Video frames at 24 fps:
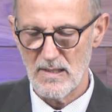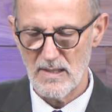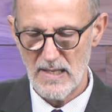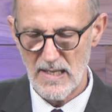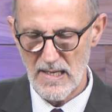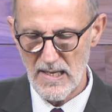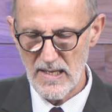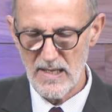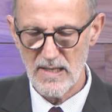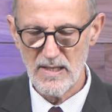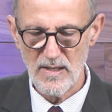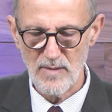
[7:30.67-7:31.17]

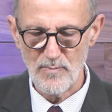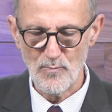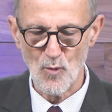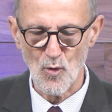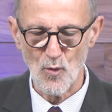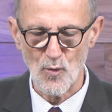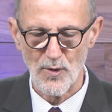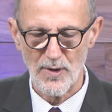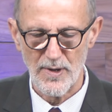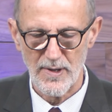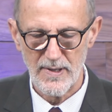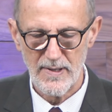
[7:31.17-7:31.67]

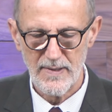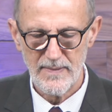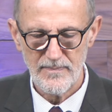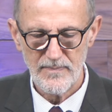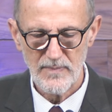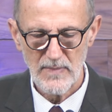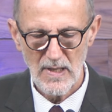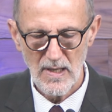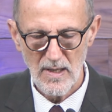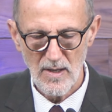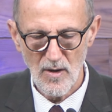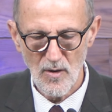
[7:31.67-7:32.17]
anymore.
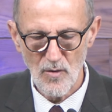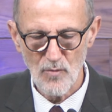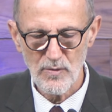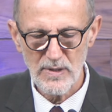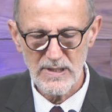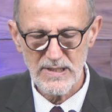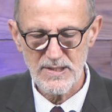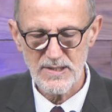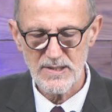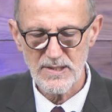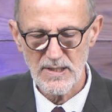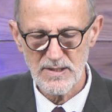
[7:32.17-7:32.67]

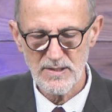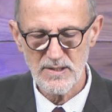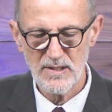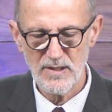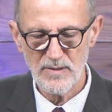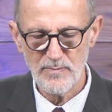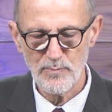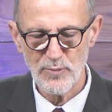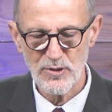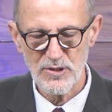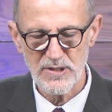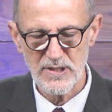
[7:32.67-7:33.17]
Only
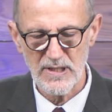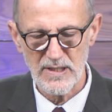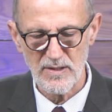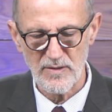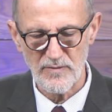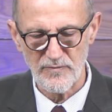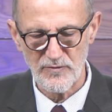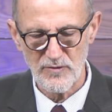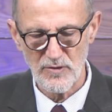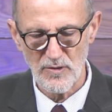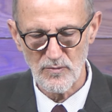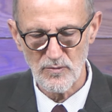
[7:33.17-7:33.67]
16%
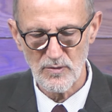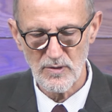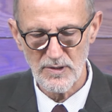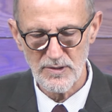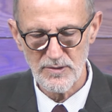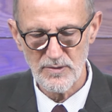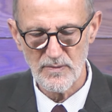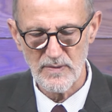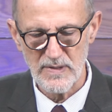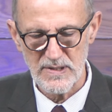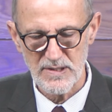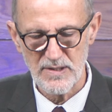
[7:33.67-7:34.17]
of total
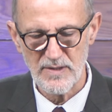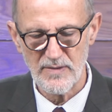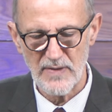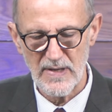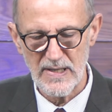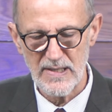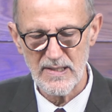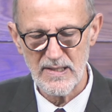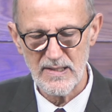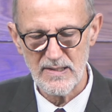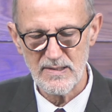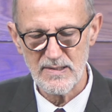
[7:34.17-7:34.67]
US
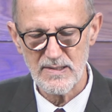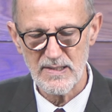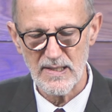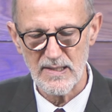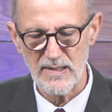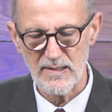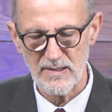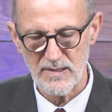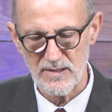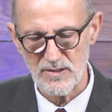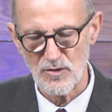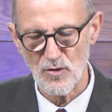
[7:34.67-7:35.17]
grain
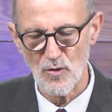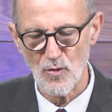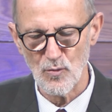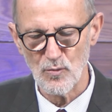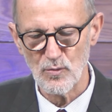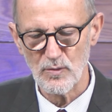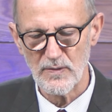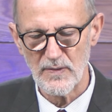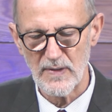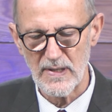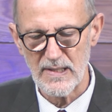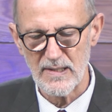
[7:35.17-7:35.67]
intake is
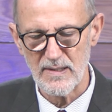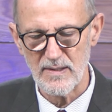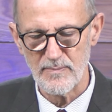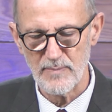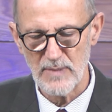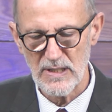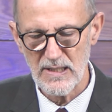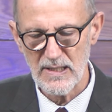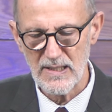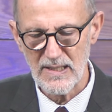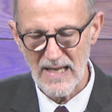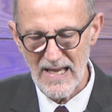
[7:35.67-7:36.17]
whole grain,
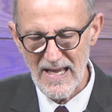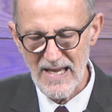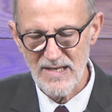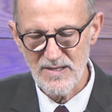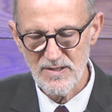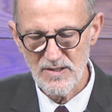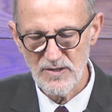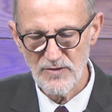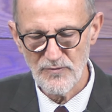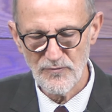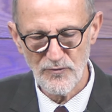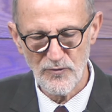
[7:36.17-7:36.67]
meaning
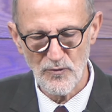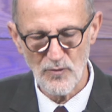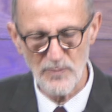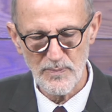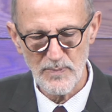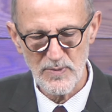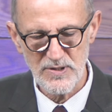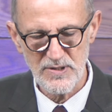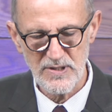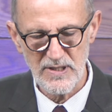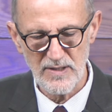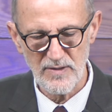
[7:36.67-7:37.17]

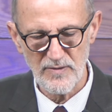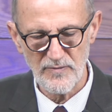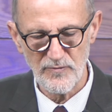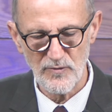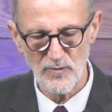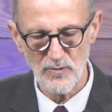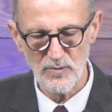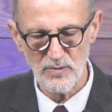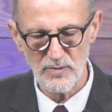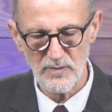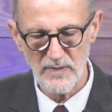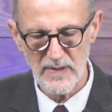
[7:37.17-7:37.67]
84% of
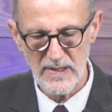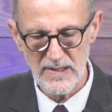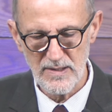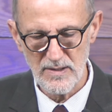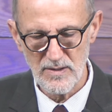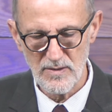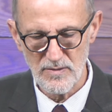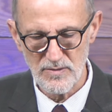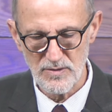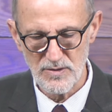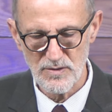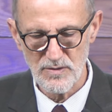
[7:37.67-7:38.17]
all grain
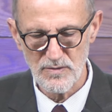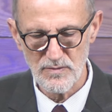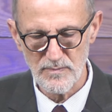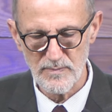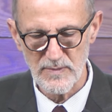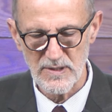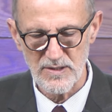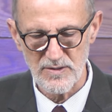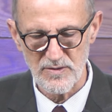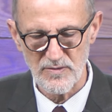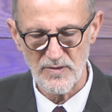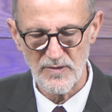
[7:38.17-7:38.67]

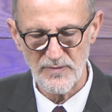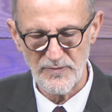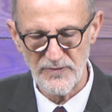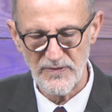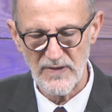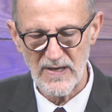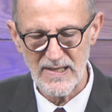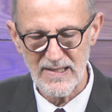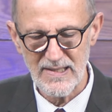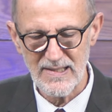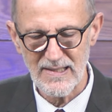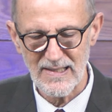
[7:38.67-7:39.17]
consumed is
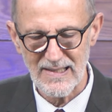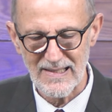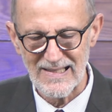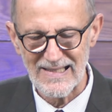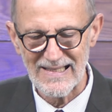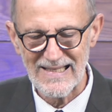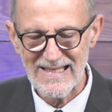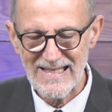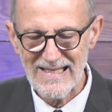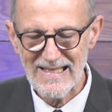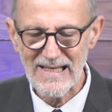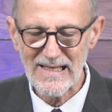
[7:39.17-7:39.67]
refined
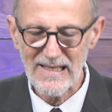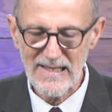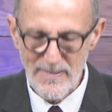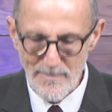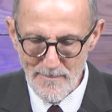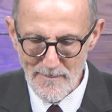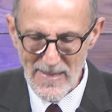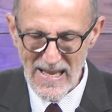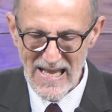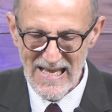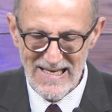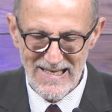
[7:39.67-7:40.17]
and legally
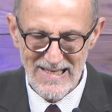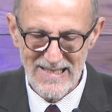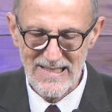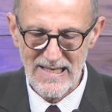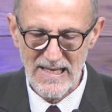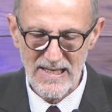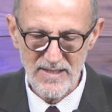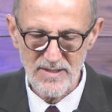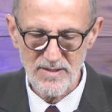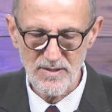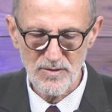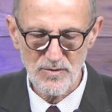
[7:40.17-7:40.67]

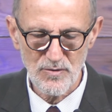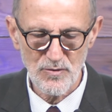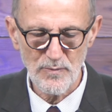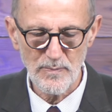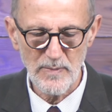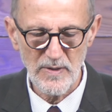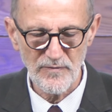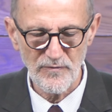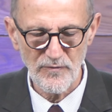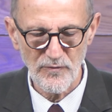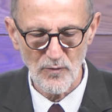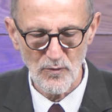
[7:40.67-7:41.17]
mandated to
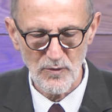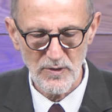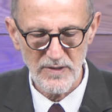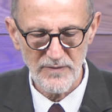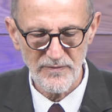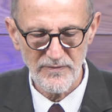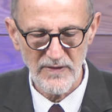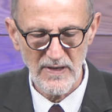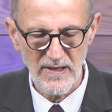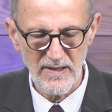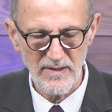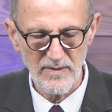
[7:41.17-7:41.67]
be
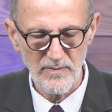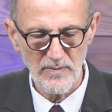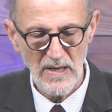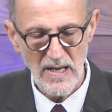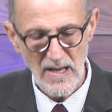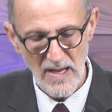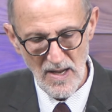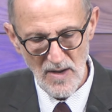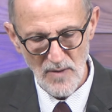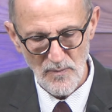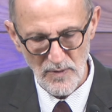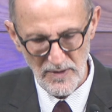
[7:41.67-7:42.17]
fortified
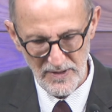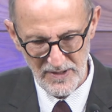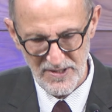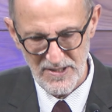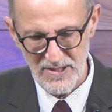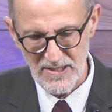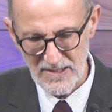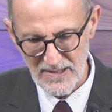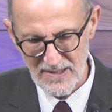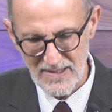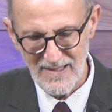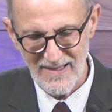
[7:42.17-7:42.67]
with
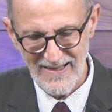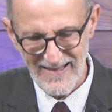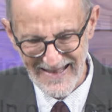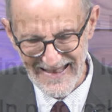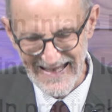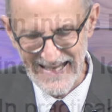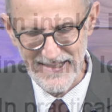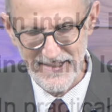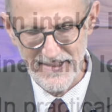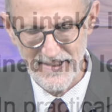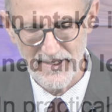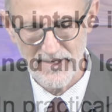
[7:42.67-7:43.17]

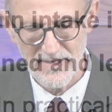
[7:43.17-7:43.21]
synthetic